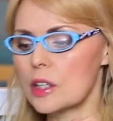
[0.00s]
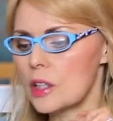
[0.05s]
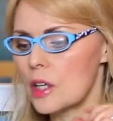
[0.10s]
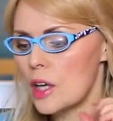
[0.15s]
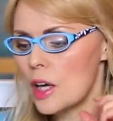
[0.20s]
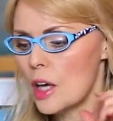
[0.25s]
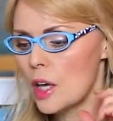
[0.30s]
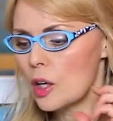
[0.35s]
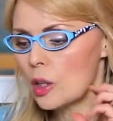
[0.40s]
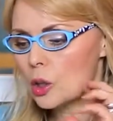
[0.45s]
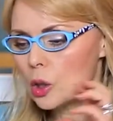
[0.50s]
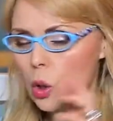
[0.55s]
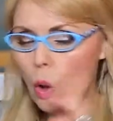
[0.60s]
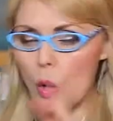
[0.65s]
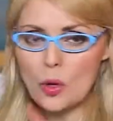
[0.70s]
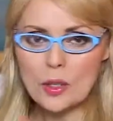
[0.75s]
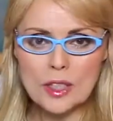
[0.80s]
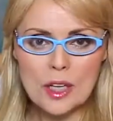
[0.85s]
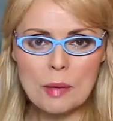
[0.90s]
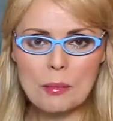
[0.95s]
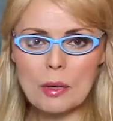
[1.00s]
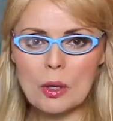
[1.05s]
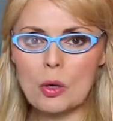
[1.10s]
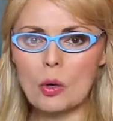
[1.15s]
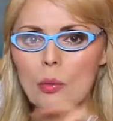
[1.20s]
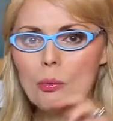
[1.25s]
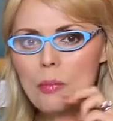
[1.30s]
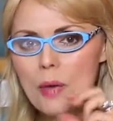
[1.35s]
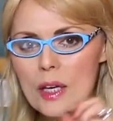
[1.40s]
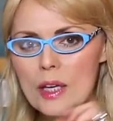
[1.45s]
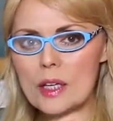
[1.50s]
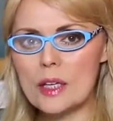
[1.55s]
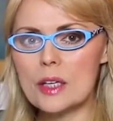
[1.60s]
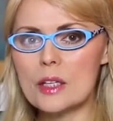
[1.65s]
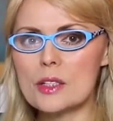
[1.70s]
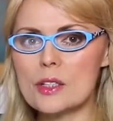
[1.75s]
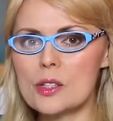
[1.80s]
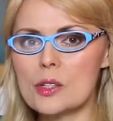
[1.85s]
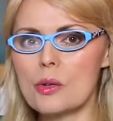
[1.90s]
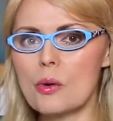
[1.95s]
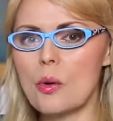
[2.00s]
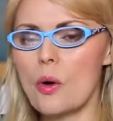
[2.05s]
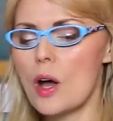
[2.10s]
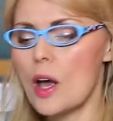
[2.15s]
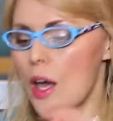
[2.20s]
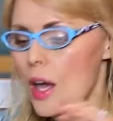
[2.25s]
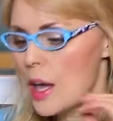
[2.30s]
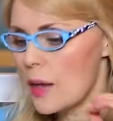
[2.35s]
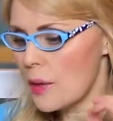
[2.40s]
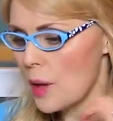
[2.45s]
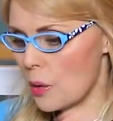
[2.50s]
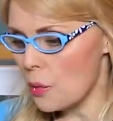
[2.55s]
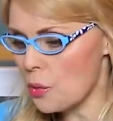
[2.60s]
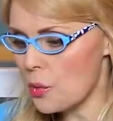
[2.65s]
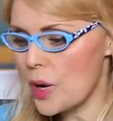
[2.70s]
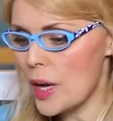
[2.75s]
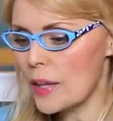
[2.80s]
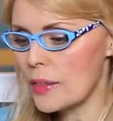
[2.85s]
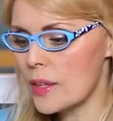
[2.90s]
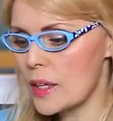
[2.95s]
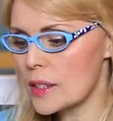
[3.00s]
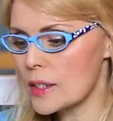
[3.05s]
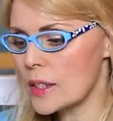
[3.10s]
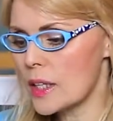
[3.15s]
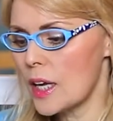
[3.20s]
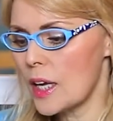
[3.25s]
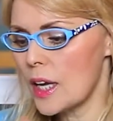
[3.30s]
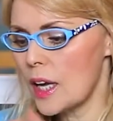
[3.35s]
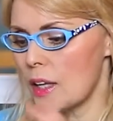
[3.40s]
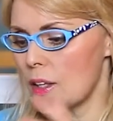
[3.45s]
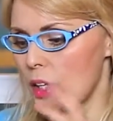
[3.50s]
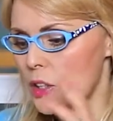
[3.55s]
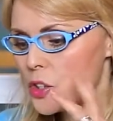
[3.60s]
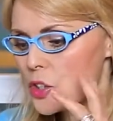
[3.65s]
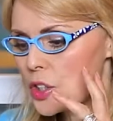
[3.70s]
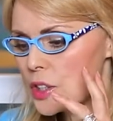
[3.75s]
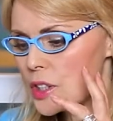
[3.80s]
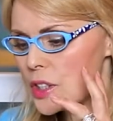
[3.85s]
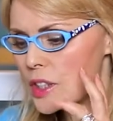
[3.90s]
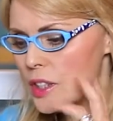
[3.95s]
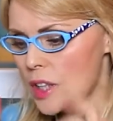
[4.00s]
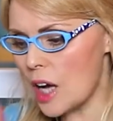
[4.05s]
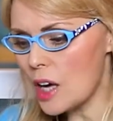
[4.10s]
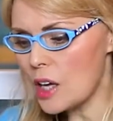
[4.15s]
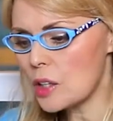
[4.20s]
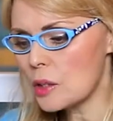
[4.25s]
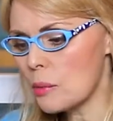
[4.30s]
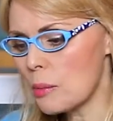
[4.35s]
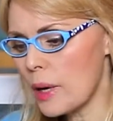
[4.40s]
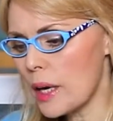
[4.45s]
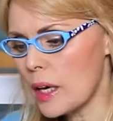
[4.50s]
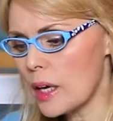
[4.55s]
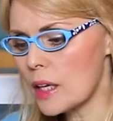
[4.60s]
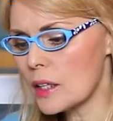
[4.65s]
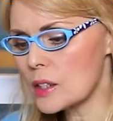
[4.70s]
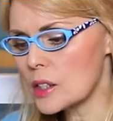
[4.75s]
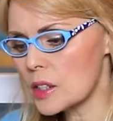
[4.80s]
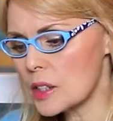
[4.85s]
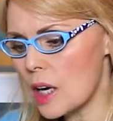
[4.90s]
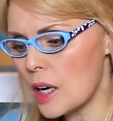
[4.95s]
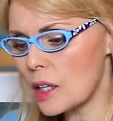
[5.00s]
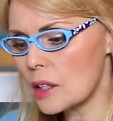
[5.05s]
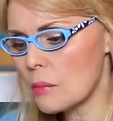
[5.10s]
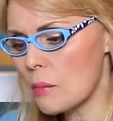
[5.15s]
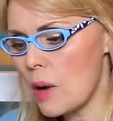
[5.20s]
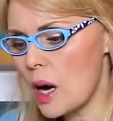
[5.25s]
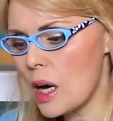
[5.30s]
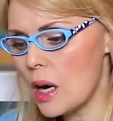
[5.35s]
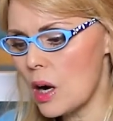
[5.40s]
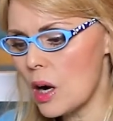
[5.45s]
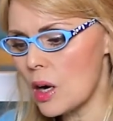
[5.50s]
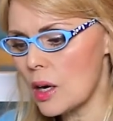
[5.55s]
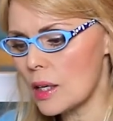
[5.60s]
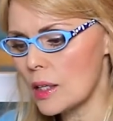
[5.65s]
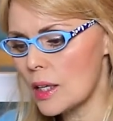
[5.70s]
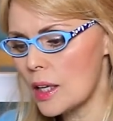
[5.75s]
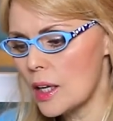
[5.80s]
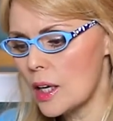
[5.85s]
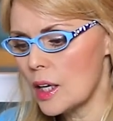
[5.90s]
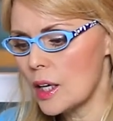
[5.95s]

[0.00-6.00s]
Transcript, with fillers: And long time ago, many years ago, and I read this, and it just stuck in my head, stuck in my heart.